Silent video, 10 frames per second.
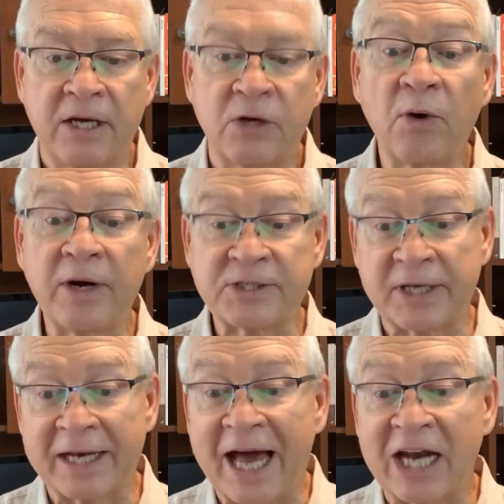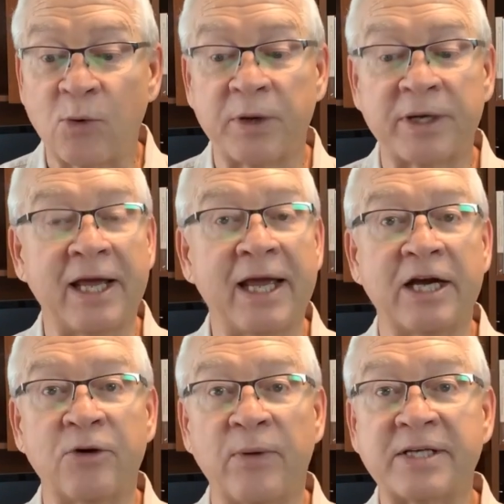Nor does it adequately
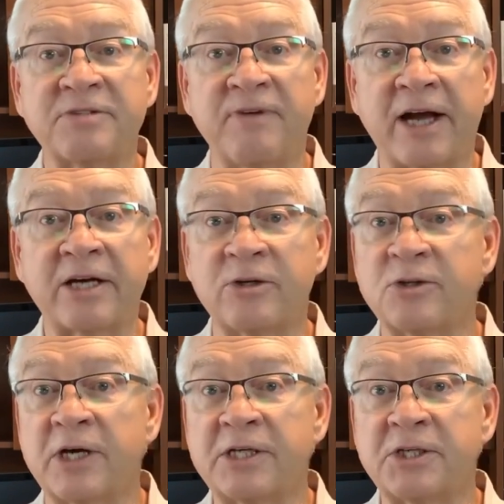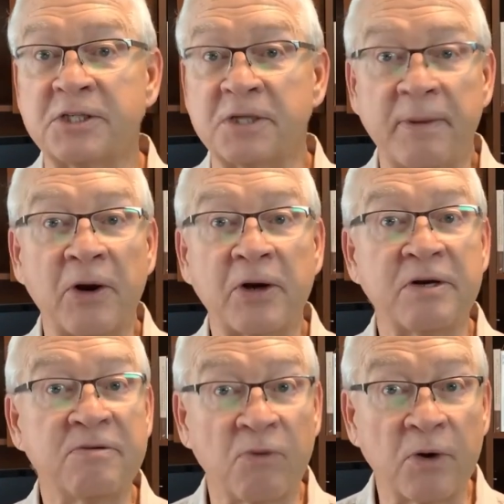address factors such as
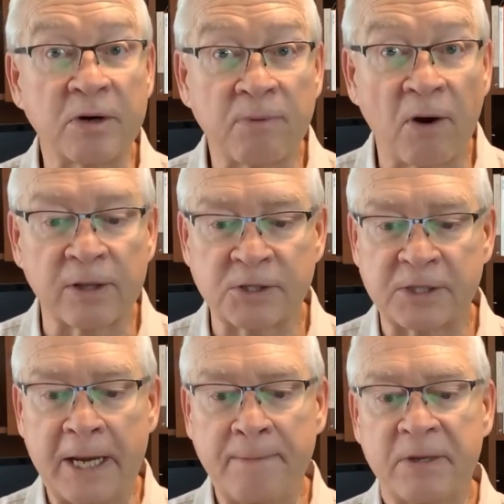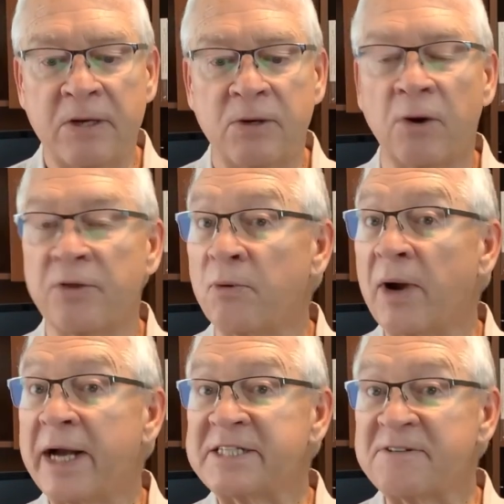American foreign policy or the
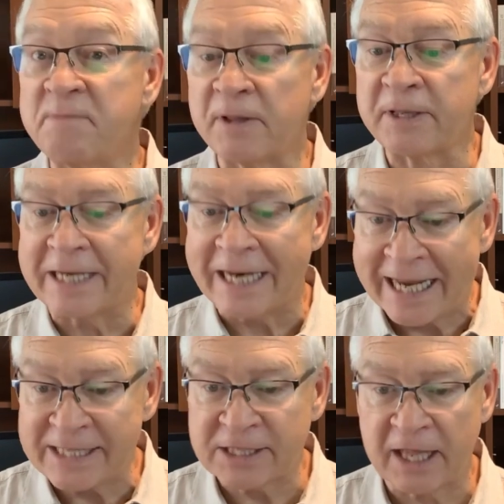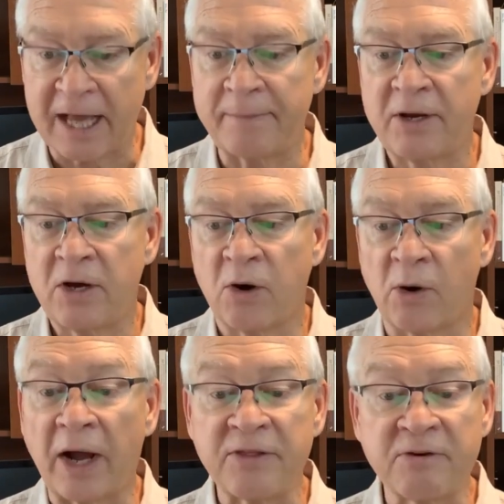rise of militant Islam
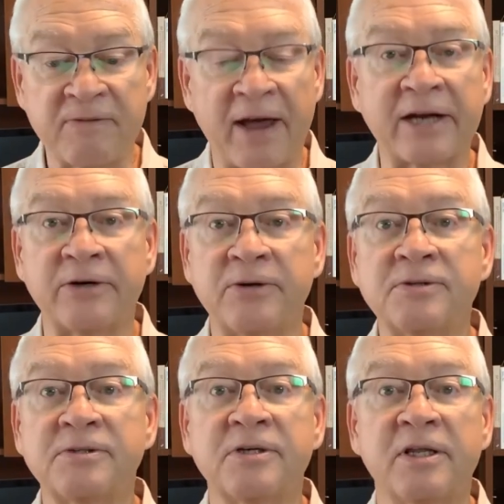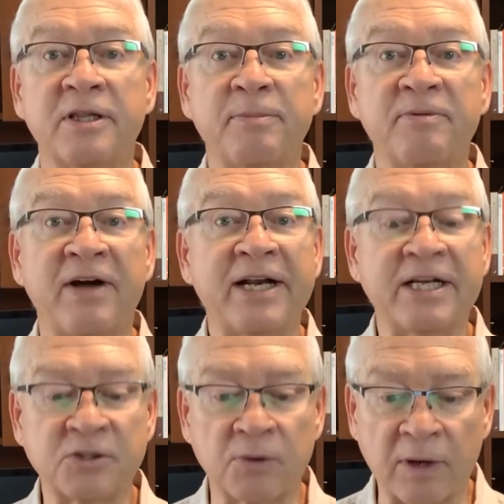or other factors that provide
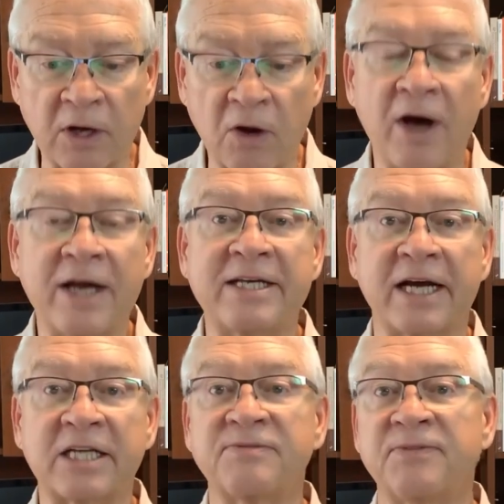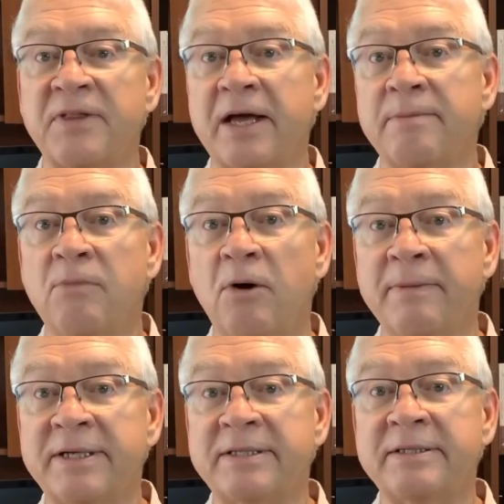historic context for that
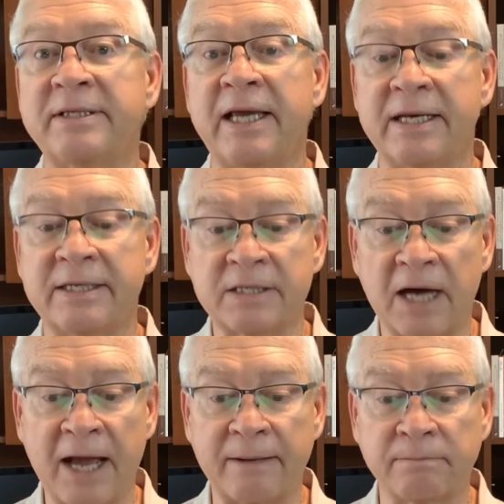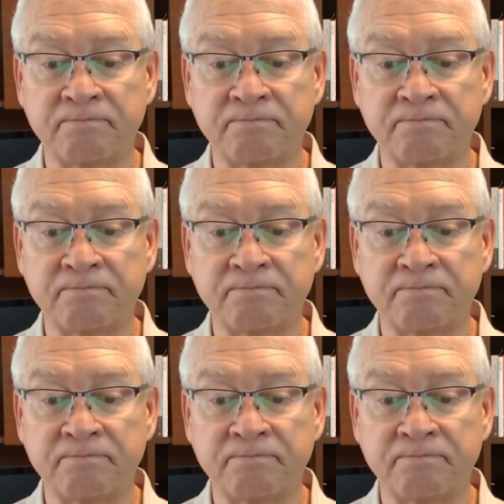moment in time.